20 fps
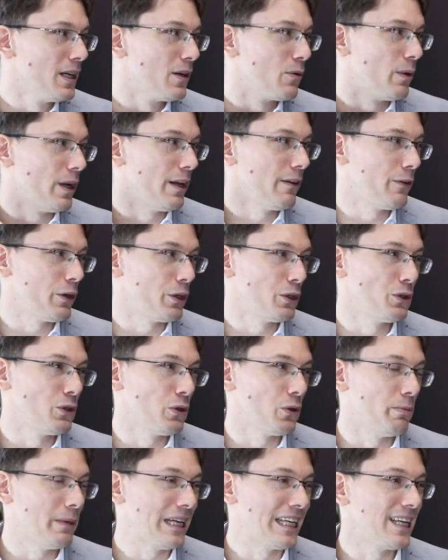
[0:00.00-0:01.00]
whenever
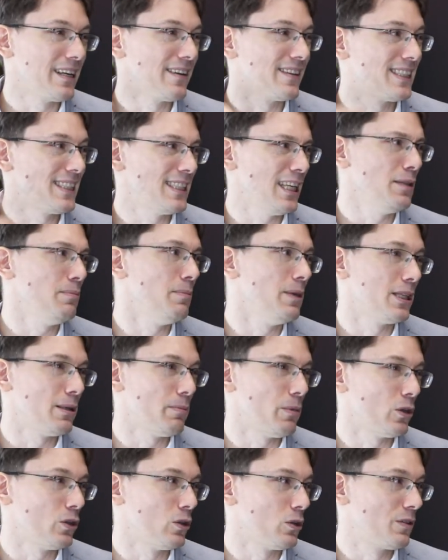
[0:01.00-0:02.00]
you're making a statement
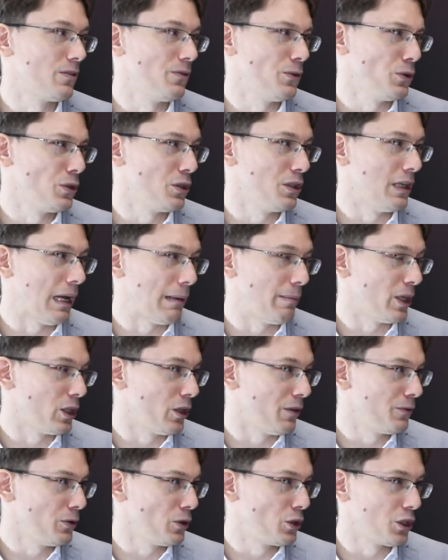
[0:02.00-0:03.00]
about the
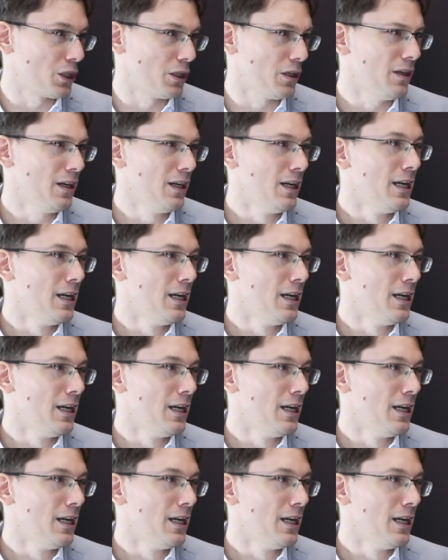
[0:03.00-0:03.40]
future,